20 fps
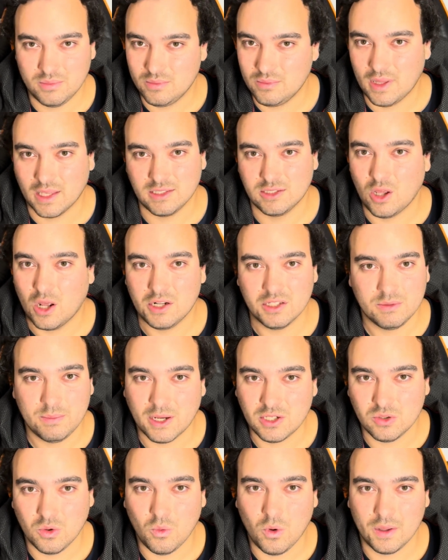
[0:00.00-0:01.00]
that's not a
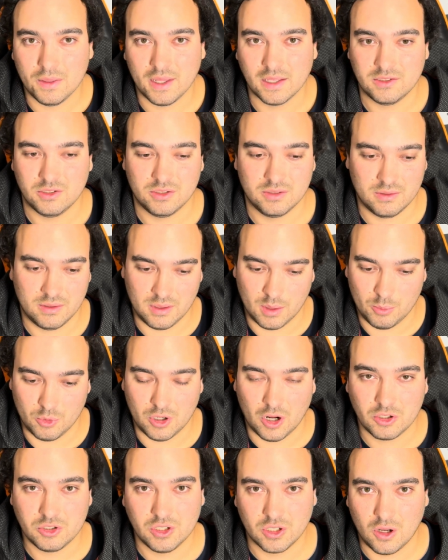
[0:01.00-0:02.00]
special one, that's just the
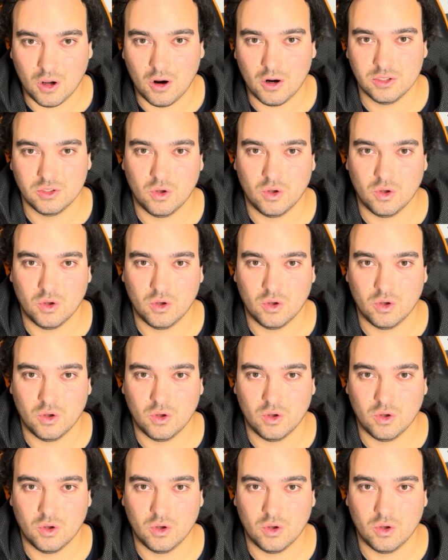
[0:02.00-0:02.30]
production car,